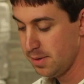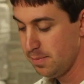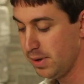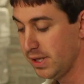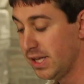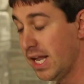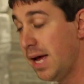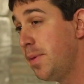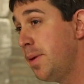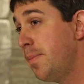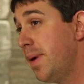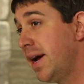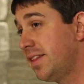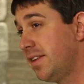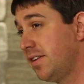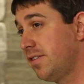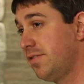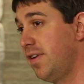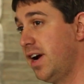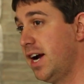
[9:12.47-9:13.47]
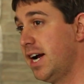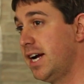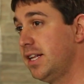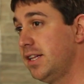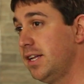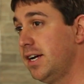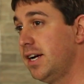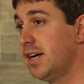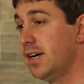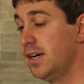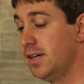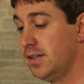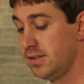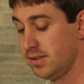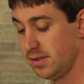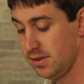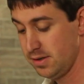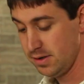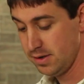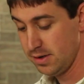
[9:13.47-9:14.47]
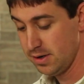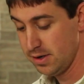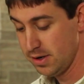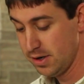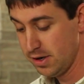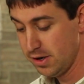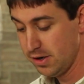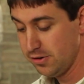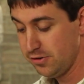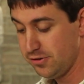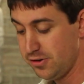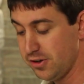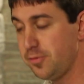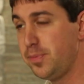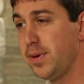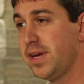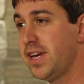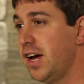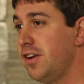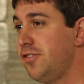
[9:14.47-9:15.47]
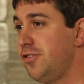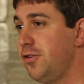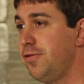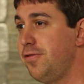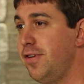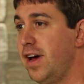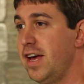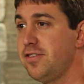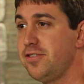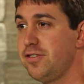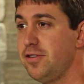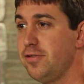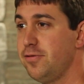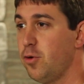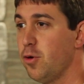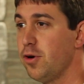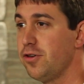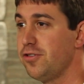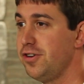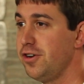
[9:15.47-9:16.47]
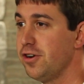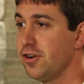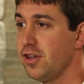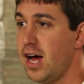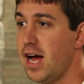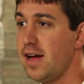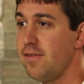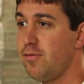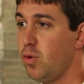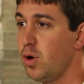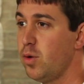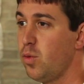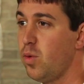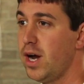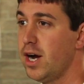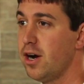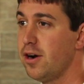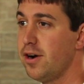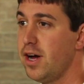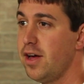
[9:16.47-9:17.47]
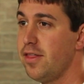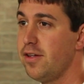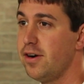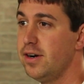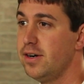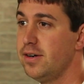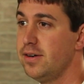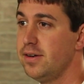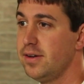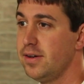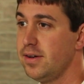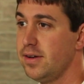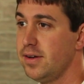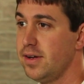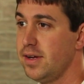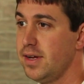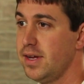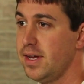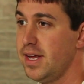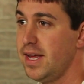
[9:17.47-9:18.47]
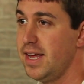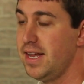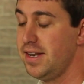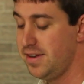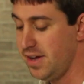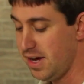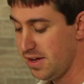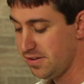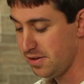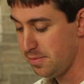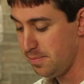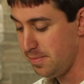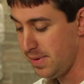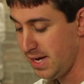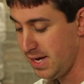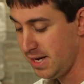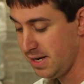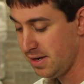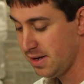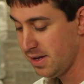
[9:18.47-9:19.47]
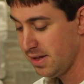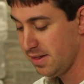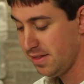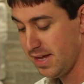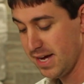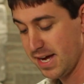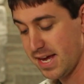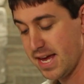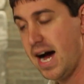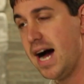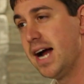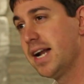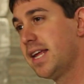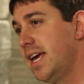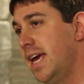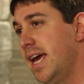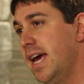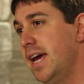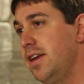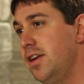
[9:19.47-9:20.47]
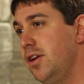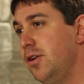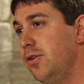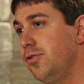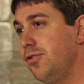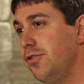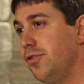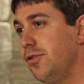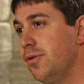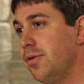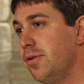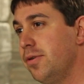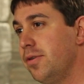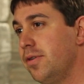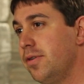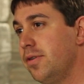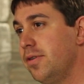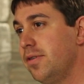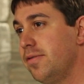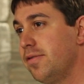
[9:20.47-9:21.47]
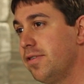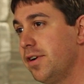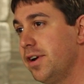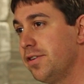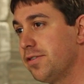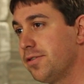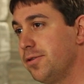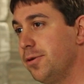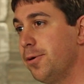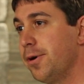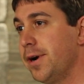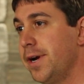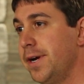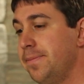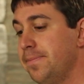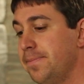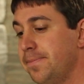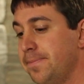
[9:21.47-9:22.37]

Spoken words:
But let me make this very clear. Just because you face divorce in your life one way or another, it doesn't mean that God can't use you for His glory.